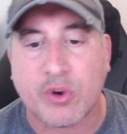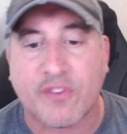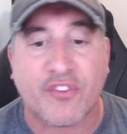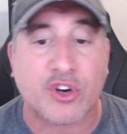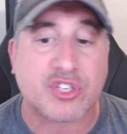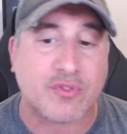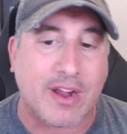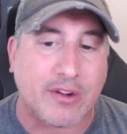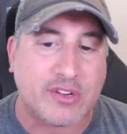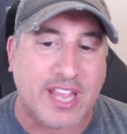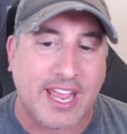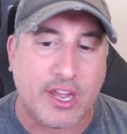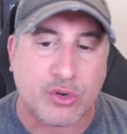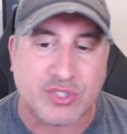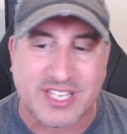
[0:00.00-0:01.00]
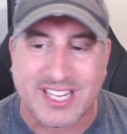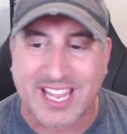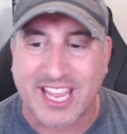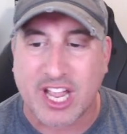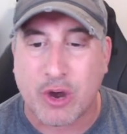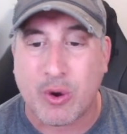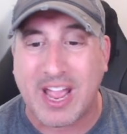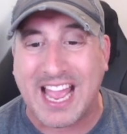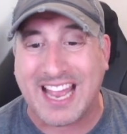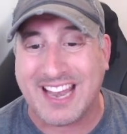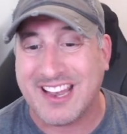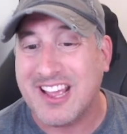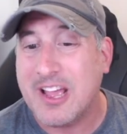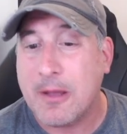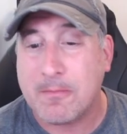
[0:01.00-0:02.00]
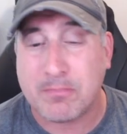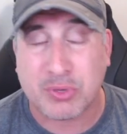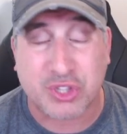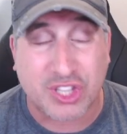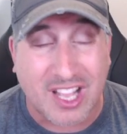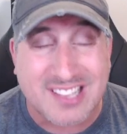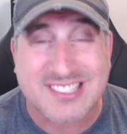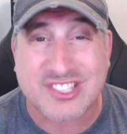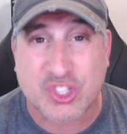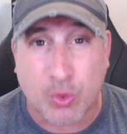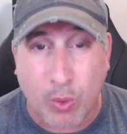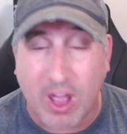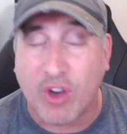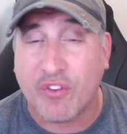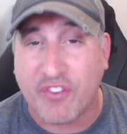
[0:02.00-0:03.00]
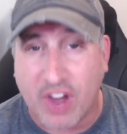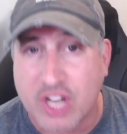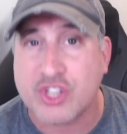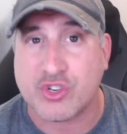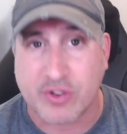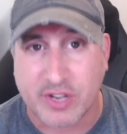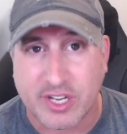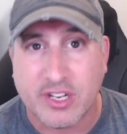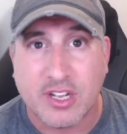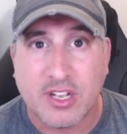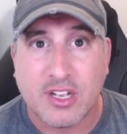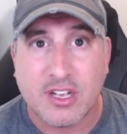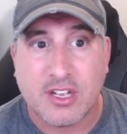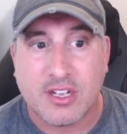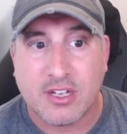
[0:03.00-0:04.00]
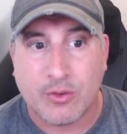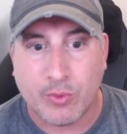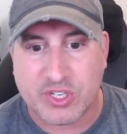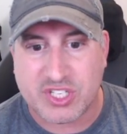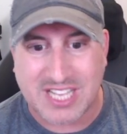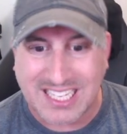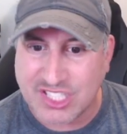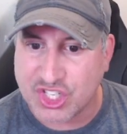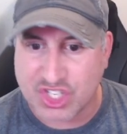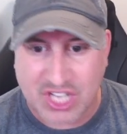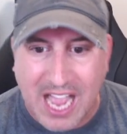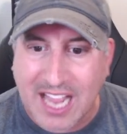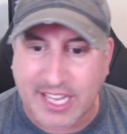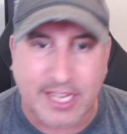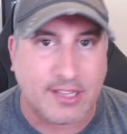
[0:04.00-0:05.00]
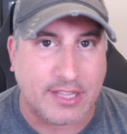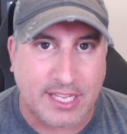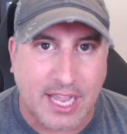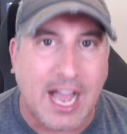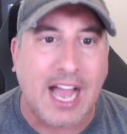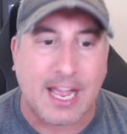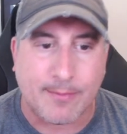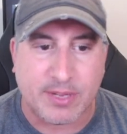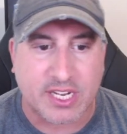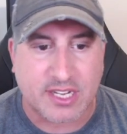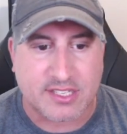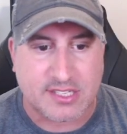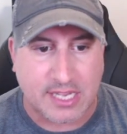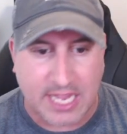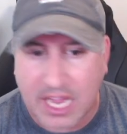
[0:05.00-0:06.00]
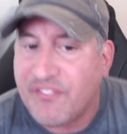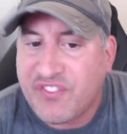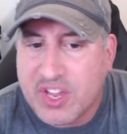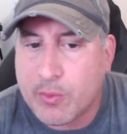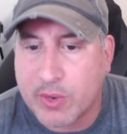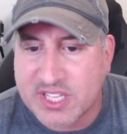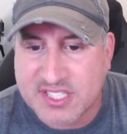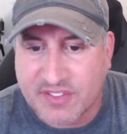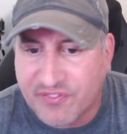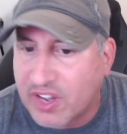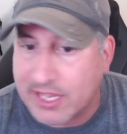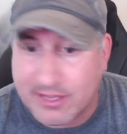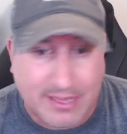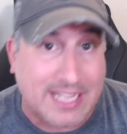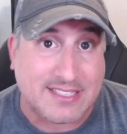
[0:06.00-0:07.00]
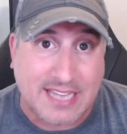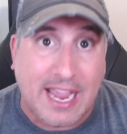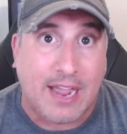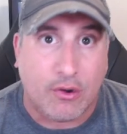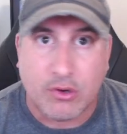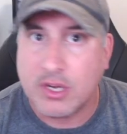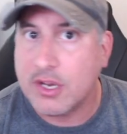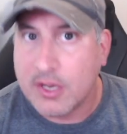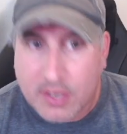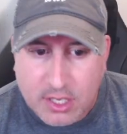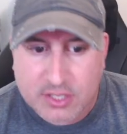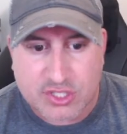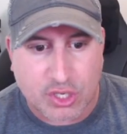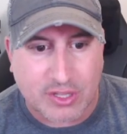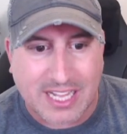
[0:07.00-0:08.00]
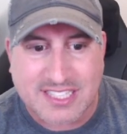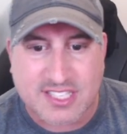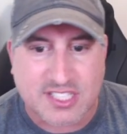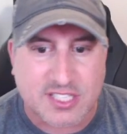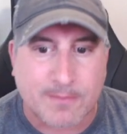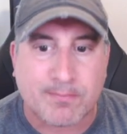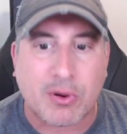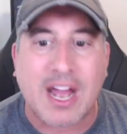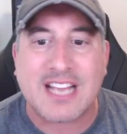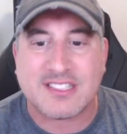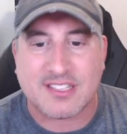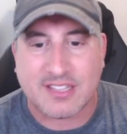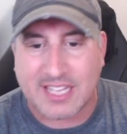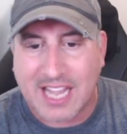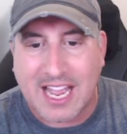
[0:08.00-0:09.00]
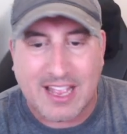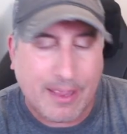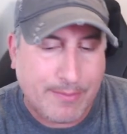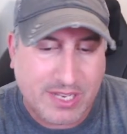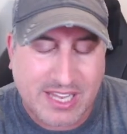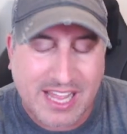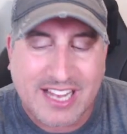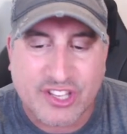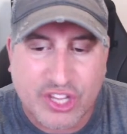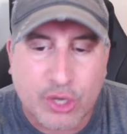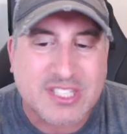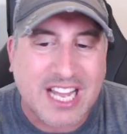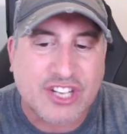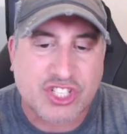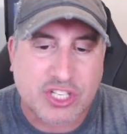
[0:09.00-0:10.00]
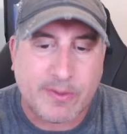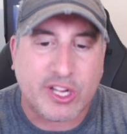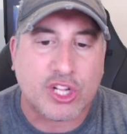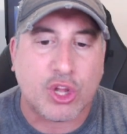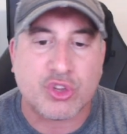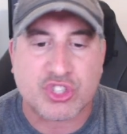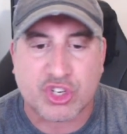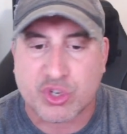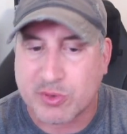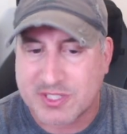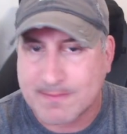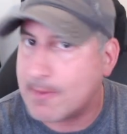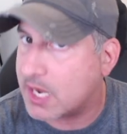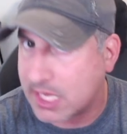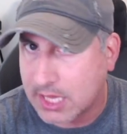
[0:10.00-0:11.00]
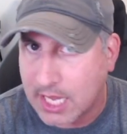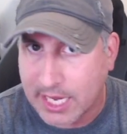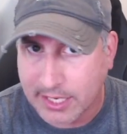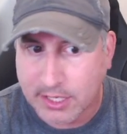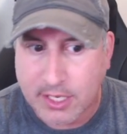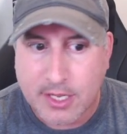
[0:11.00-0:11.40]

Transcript: first round KO TKO at plus 1200, which that's shockingly high because if he wins the fight, that's how. So that's a surprisingly high. I mean, that those odds should be closer to his money line.